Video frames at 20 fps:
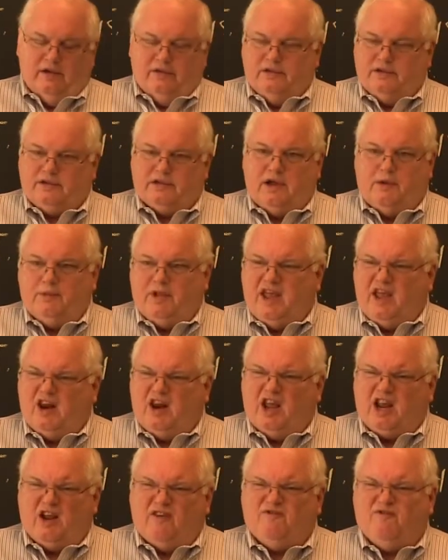this company had
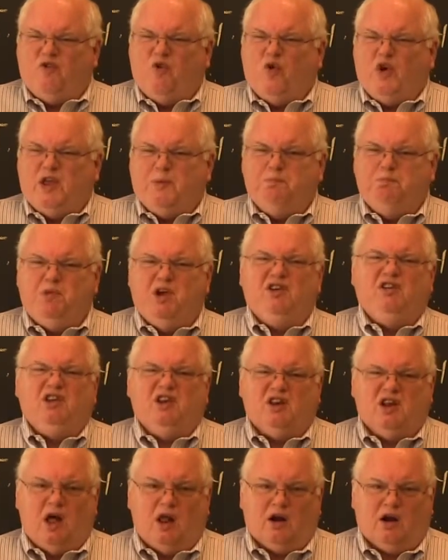like a $40
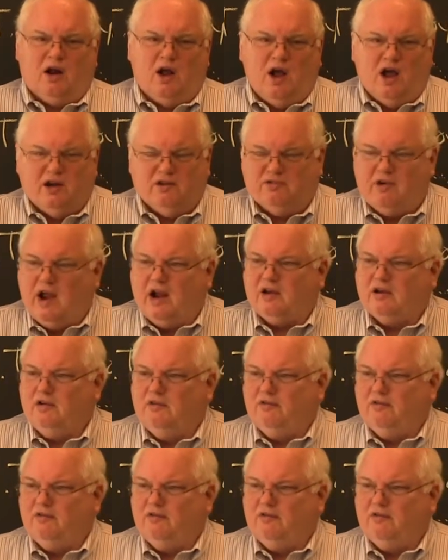billion contract